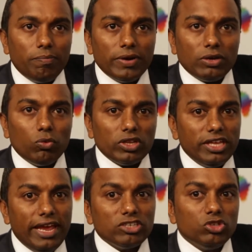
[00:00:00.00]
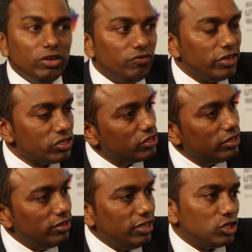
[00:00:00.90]
But what they actually invest
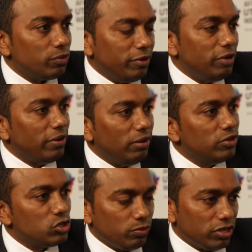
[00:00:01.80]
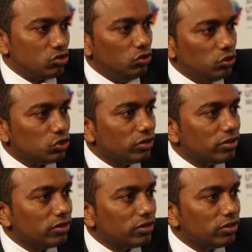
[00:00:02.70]
in is a prepayment smart solution.